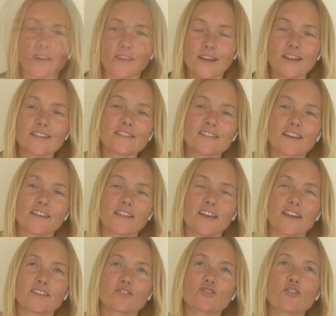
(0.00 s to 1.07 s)
They can say
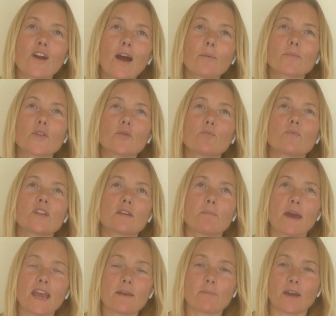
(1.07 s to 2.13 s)
they trapped them with a
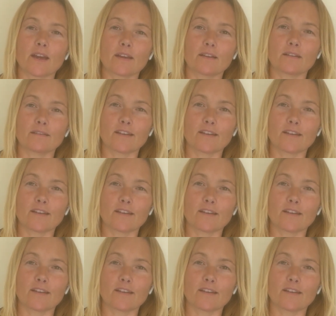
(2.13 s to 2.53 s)
baby,